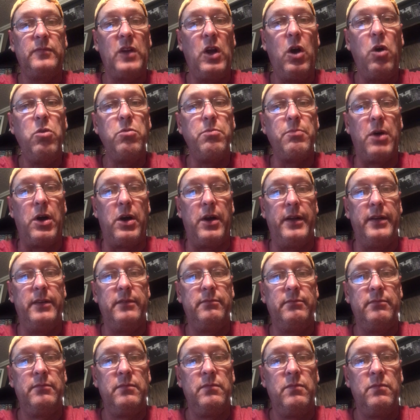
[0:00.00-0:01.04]
Oakmont?
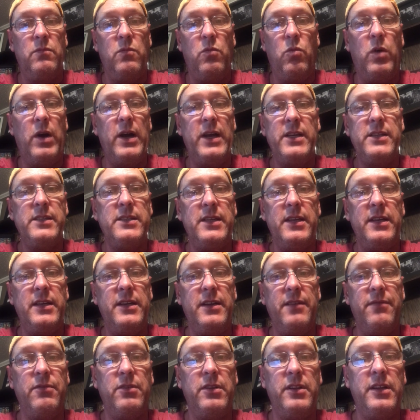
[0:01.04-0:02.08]
Why is it
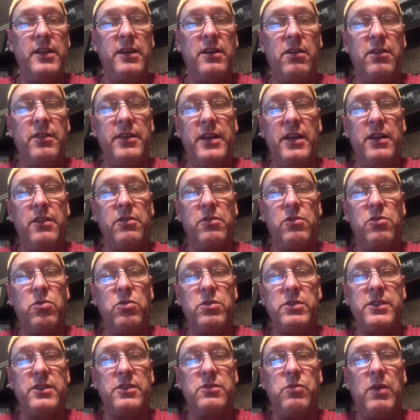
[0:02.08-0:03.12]
different than all the other
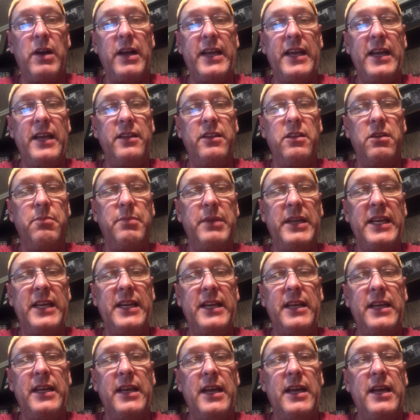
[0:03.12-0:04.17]
courses? Why can't there be
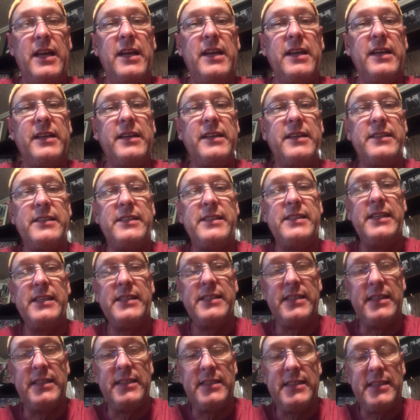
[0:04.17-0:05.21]
any
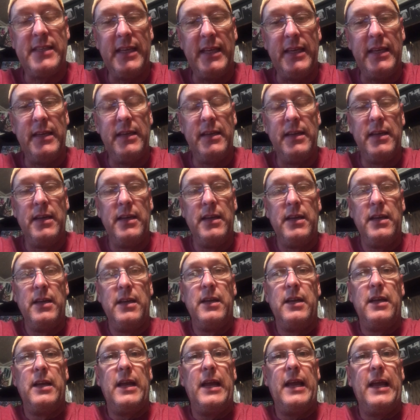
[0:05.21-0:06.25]
consistency?"
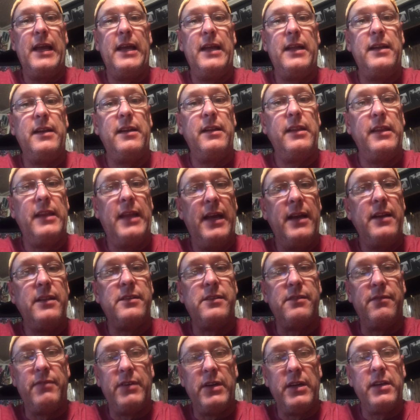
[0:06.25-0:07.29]
And that is
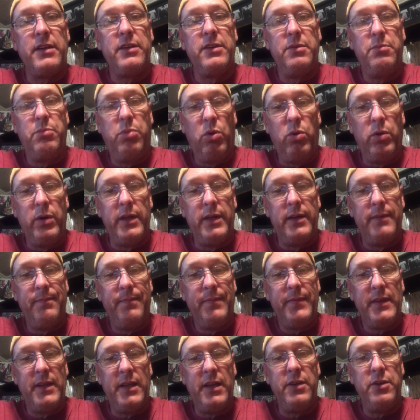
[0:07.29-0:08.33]
a very good point
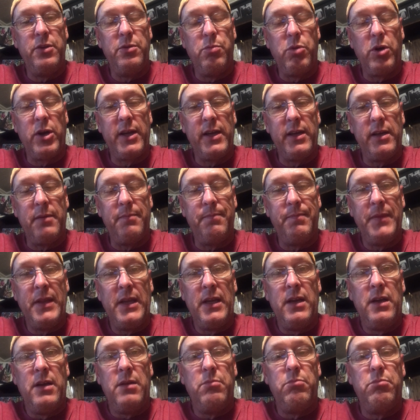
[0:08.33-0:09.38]
that you bring up
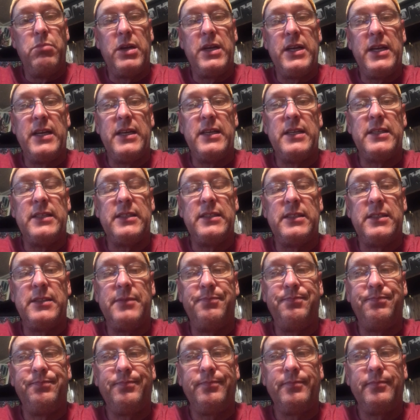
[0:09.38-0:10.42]
because
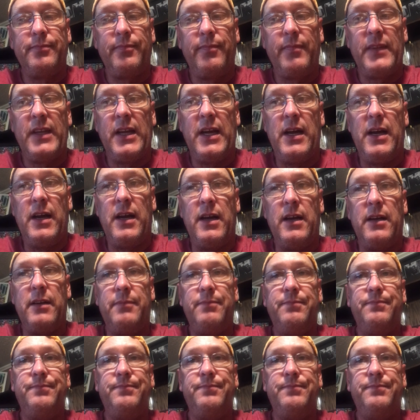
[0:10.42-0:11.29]
uh,